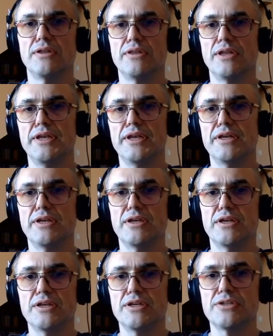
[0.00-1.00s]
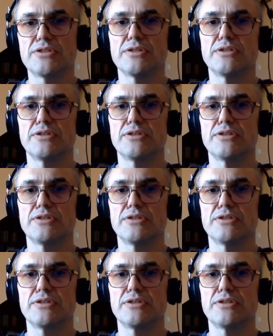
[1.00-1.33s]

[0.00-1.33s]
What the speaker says: The link is